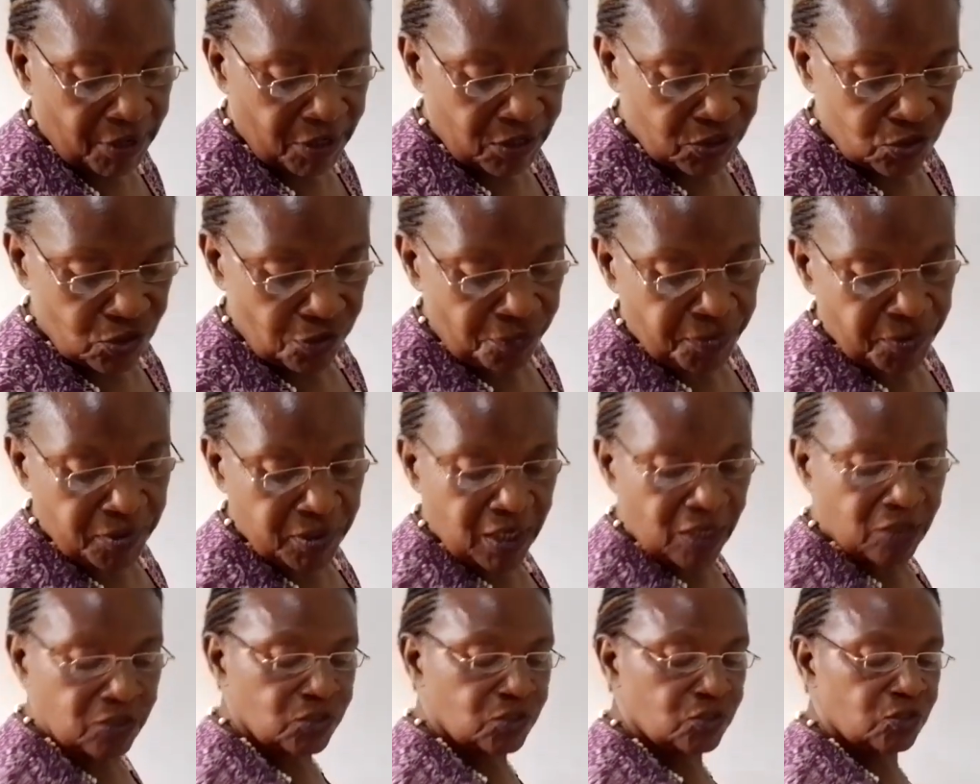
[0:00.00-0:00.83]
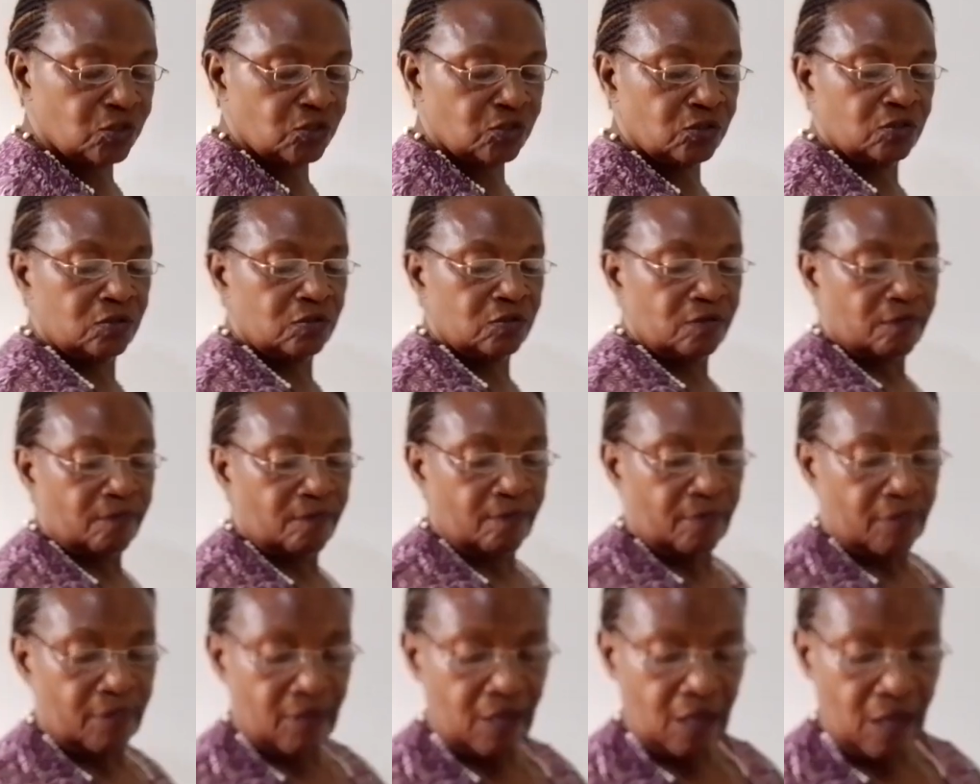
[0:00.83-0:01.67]
means of production,
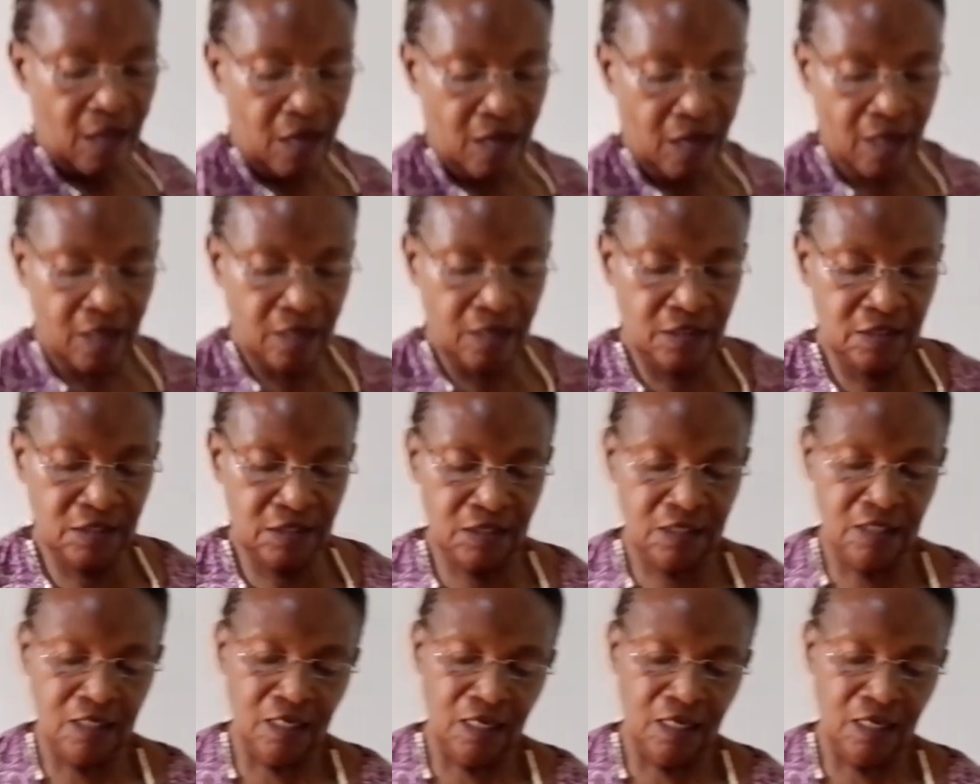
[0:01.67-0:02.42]
and